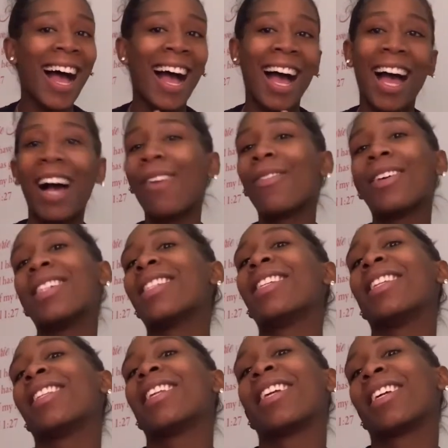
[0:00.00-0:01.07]
Like I
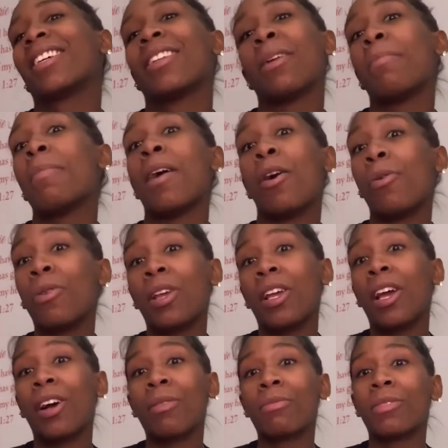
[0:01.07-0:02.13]
wasn't thinking about it.
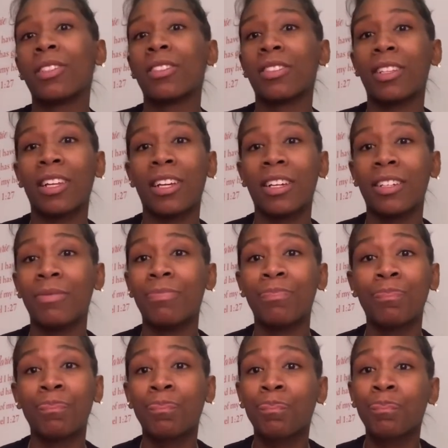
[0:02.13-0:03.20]
I'm just
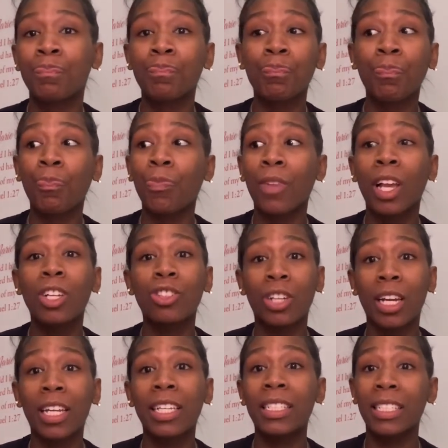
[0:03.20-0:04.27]
like
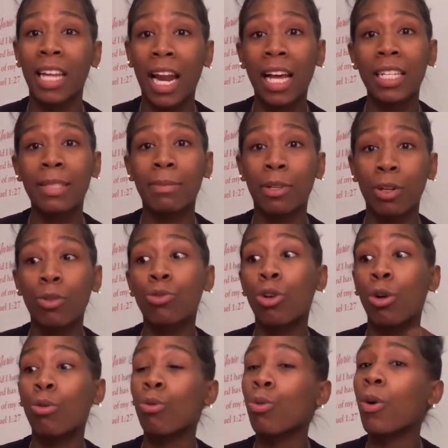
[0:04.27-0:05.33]
trying to get to the hospital.
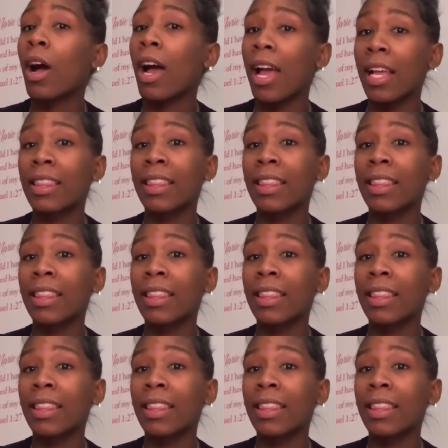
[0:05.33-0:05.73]
No. At